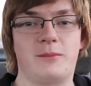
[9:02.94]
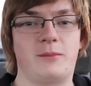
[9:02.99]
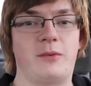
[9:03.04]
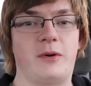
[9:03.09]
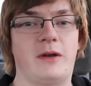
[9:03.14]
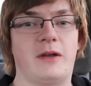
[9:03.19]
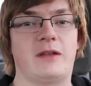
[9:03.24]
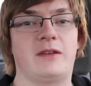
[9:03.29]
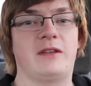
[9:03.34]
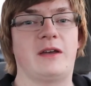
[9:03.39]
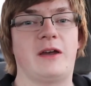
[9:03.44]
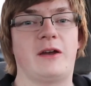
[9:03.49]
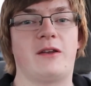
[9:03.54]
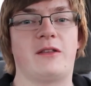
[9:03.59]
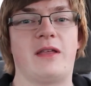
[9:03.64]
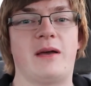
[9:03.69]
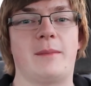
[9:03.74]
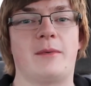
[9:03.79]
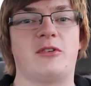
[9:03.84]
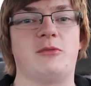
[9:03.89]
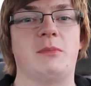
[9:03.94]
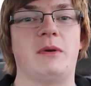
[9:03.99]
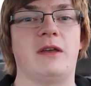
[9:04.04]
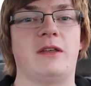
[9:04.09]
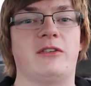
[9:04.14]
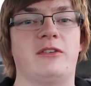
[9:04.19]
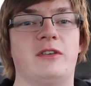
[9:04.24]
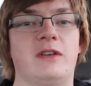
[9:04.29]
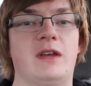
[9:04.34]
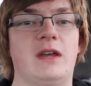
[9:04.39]
probably get tired of that much
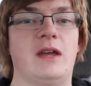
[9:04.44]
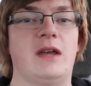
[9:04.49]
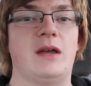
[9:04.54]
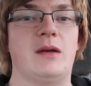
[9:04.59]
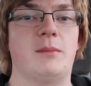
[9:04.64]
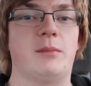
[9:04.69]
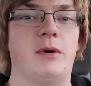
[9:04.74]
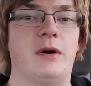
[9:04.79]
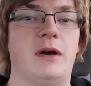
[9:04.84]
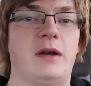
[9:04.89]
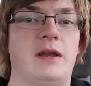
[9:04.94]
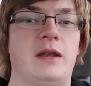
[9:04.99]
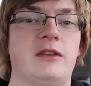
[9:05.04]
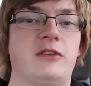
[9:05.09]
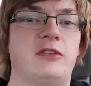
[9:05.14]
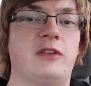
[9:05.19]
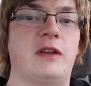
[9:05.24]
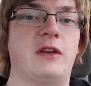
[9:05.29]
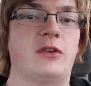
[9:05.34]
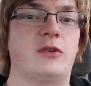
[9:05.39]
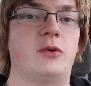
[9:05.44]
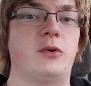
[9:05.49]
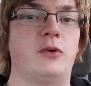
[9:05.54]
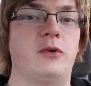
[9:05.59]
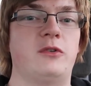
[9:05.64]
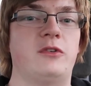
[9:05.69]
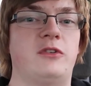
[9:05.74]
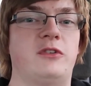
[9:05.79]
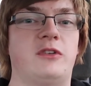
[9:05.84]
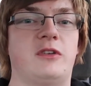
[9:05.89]
bass. But it is kind of
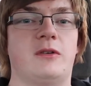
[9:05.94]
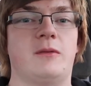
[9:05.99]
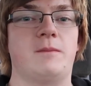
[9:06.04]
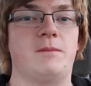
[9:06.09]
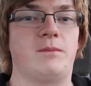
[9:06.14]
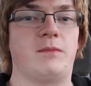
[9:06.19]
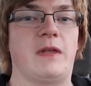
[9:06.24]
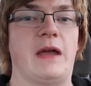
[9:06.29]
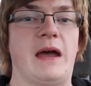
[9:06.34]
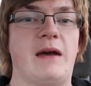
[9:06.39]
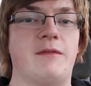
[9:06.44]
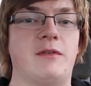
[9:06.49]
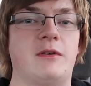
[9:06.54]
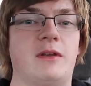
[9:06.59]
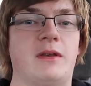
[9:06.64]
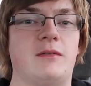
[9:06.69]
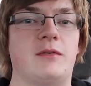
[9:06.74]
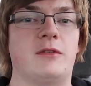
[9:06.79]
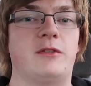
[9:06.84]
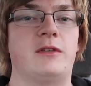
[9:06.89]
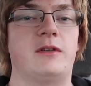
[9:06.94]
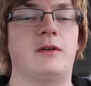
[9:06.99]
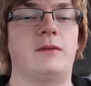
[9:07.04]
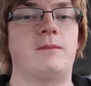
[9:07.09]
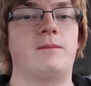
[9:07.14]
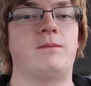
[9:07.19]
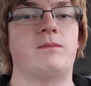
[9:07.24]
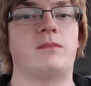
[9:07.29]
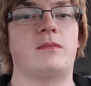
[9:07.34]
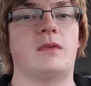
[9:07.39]
cool just to have it and everything.
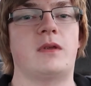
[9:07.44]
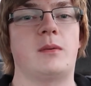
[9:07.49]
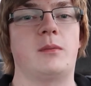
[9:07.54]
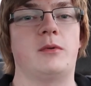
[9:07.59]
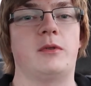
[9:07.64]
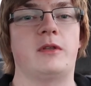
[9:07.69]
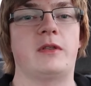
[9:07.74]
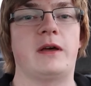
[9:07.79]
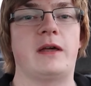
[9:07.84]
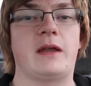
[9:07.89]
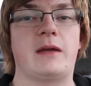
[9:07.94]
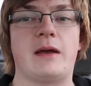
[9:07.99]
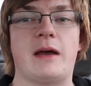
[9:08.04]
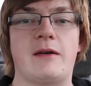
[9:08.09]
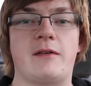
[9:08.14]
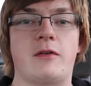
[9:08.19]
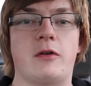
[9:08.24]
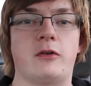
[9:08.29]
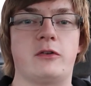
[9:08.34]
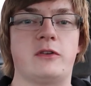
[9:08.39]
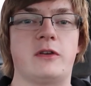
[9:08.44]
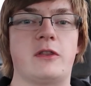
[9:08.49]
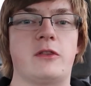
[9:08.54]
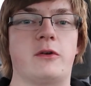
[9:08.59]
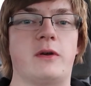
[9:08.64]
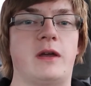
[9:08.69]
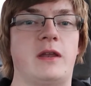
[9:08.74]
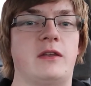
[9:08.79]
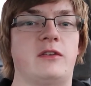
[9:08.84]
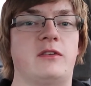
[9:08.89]
I'm really glad I had it all
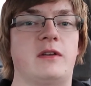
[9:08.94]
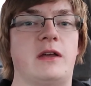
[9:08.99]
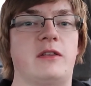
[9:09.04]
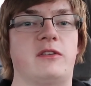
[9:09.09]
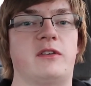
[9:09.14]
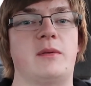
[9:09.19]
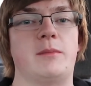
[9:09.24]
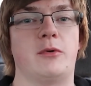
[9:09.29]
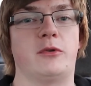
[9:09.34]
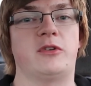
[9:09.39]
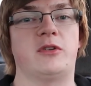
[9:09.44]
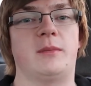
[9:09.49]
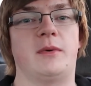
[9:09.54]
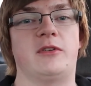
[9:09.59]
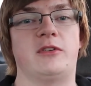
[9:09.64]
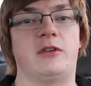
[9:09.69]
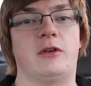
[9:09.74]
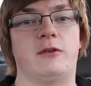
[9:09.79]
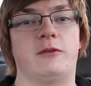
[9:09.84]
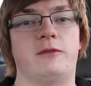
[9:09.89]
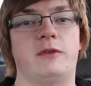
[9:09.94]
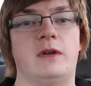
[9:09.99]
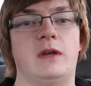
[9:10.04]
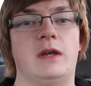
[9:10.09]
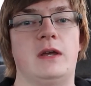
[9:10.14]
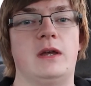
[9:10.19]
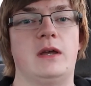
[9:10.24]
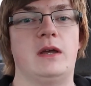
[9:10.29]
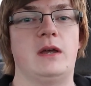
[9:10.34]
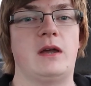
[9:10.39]
together, and it's nice that I built it myself.
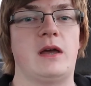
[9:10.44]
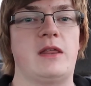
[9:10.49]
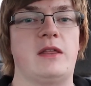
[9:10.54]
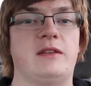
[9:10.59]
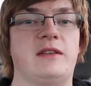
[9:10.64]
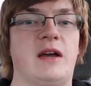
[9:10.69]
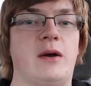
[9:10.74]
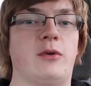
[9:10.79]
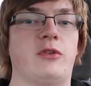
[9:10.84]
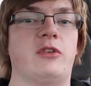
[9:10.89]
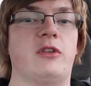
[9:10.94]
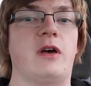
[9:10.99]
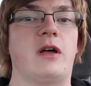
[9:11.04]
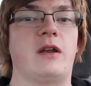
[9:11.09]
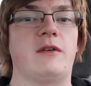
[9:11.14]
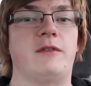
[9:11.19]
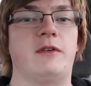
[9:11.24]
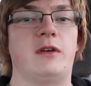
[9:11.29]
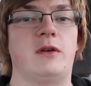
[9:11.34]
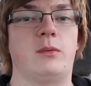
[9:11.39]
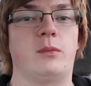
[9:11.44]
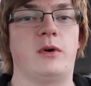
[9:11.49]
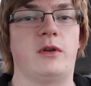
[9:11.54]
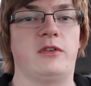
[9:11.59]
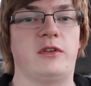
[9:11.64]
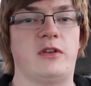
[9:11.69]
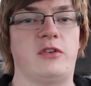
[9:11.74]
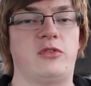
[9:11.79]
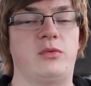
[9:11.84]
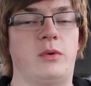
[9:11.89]
I think that was a lot of it,
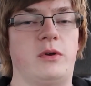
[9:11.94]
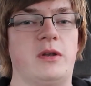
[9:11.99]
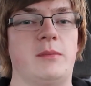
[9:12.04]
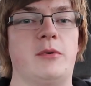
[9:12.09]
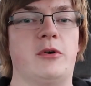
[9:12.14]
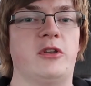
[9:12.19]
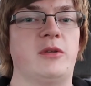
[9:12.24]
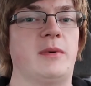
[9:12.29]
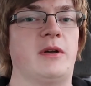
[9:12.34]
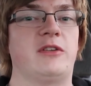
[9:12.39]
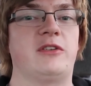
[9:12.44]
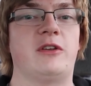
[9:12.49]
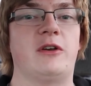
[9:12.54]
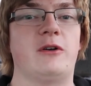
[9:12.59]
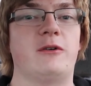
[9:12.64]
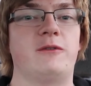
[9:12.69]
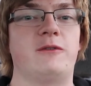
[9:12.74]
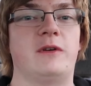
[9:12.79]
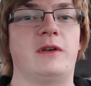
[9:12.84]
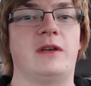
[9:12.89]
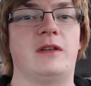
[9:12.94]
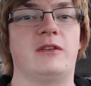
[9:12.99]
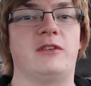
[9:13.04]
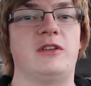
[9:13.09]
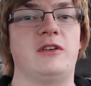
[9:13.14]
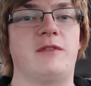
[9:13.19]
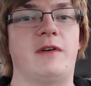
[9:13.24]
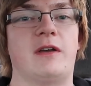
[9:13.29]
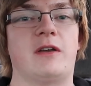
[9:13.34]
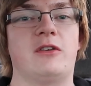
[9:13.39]
was I just wanted to build it myself and
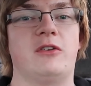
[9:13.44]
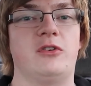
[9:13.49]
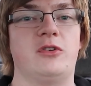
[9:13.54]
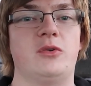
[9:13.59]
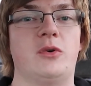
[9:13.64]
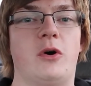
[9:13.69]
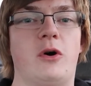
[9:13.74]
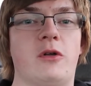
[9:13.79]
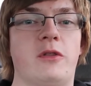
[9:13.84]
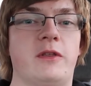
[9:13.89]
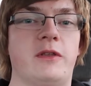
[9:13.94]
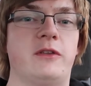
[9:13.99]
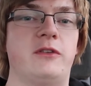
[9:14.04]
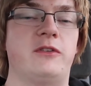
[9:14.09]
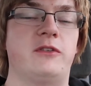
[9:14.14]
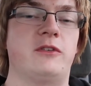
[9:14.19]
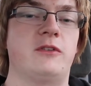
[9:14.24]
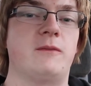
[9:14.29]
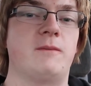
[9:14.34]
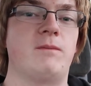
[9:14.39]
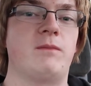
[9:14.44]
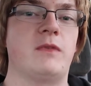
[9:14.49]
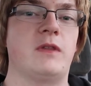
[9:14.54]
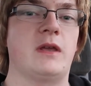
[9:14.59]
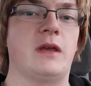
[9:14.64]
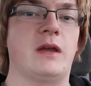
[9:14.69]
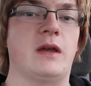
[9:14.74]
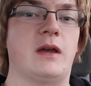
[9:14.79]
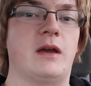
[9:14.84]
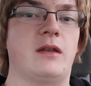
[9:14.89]
see if I could do all this,
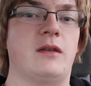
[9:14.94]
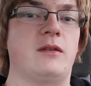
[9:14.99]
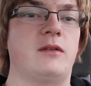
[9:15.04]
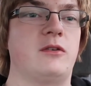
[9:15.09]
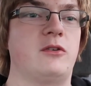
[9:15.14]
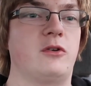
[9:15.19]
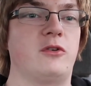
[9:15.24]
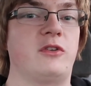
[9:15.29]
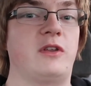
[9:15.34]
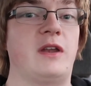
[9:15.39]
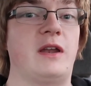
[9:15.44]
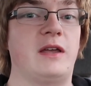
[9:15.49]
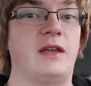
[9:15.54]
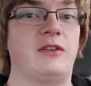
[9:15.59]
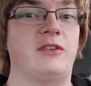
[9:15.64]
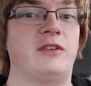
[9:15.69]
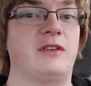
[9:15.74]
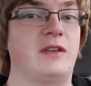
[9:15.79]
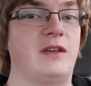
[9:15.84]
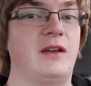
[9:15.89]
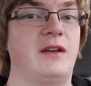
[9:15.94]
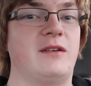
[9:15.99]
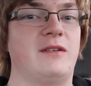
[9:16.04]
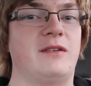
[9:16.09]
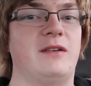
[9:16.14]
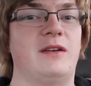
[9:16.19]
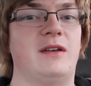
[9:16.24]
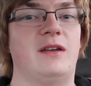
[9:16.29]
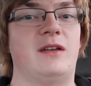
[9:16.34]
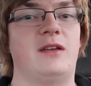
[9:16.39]
and it turns out I guess I
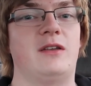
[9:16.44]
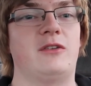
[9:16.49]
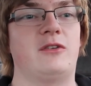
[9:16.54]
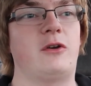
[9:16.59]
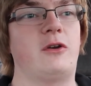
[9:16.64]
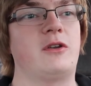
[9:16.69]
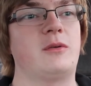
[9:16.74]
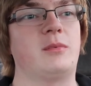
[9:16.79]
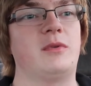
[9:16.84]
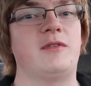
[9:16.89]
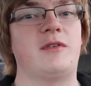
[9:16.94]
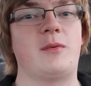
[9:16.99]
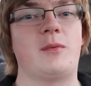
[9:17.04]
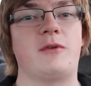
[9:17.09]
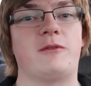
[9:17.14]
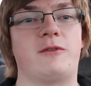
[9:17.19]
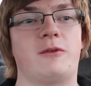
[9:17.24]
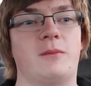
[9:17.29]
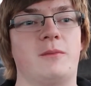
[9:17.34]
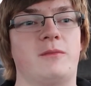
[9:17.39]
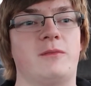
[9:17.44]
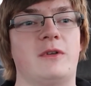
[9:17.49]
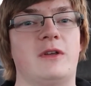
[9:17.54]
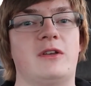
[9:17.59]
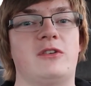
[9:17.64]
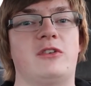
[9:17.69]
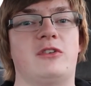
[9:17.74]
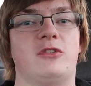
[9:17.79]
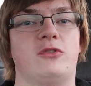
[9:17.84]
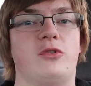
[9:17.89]
can. It's hard to believe I went from
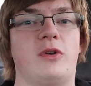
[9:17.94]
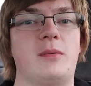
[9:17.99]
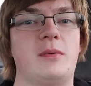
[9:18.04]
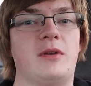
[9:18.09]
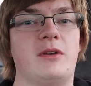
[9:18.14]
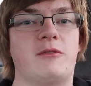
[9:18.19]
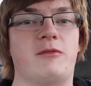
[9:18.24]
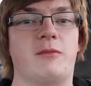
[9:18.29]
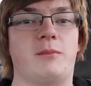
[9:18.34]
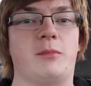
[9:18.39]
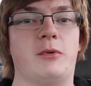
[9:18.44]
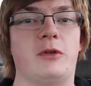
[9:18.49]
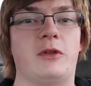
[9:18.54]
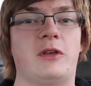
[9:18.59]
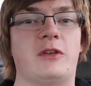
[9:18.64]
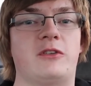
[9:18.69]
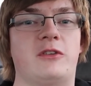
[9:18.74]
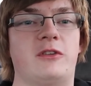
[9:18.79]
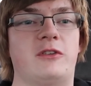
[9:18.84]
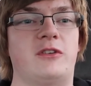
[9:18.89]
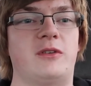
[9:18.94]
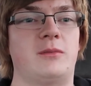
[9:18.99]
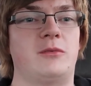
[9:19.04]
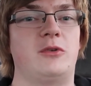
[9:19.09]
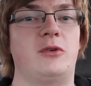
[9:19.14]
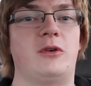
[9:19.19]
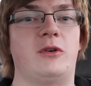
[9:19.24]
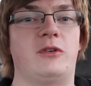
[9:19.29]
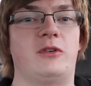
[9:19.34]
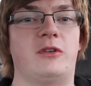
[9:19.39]
just dreaming of building a system
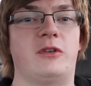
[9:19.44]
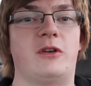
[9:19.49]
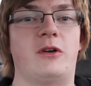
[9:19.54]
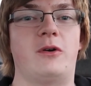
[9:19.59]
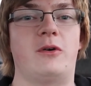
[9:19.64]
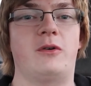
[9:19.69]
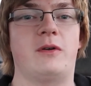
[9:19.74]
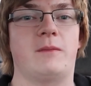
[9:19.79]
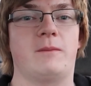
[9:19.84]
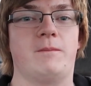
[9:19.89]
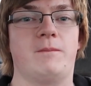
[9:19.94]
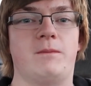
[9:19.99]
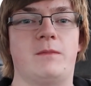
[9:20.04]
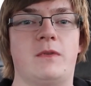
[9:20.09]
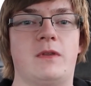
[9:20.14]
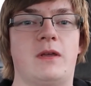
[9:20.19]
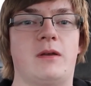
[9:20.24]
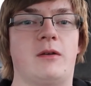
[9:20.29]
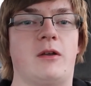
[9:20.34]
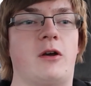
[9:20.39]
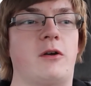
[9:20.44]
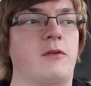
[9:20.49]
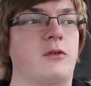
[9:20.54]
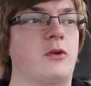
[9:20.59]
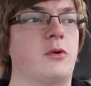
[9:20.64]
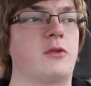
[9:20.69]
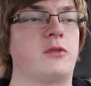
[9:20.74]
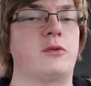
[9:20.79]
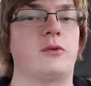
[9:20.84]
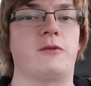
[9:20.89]
2 years ago and only
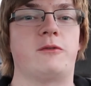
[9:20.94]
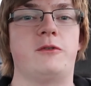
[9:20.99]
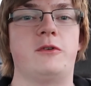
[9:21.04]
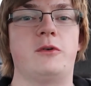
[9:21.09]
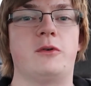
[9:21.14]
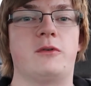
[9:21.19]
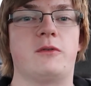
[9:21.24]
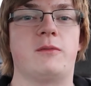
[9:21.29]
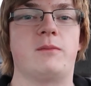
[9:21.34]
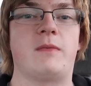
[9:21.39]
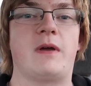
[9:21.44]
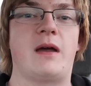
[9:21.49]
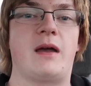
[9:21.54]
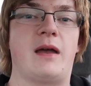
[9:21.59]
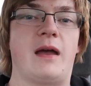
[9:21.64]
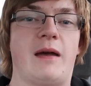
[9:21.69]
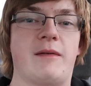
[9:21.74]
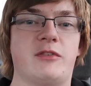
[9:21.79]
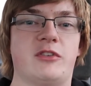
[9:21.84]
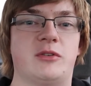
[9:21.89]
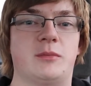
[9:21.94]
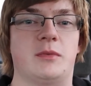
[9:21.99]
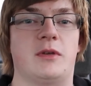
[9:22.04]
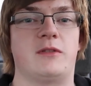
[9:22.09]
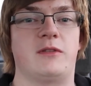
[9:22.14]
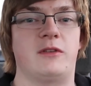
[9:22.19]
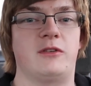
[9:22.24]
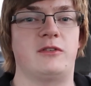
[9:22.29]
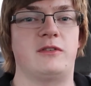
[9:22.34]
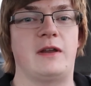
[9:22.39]
going through a few and having something
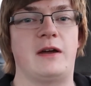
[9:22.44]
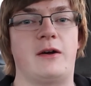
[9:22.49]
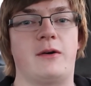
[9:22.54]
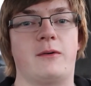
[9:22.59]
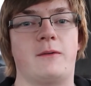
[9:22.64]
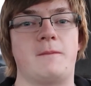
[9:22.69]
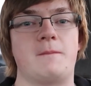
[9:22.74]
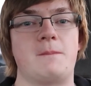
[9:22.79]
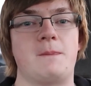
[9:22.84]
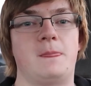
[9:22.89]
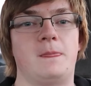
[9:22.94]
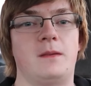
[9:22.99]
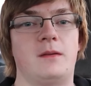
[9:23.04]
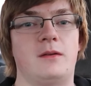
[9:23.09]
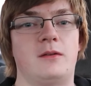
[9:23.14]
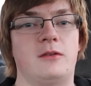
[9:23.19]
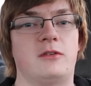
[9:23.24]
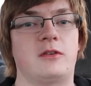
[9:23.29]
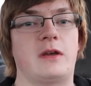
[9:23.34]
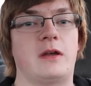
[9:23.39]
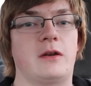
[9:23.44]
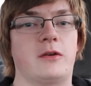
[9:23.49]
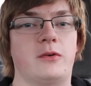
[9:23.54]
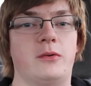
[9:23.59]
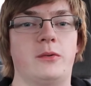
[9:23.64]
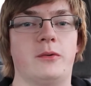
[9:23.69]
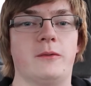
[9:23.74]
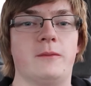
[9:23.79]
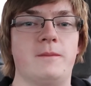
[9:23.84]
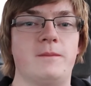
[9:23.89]
like this now. It's kind of
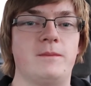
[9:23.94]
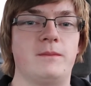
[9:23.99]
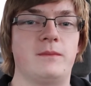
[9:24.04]
cool.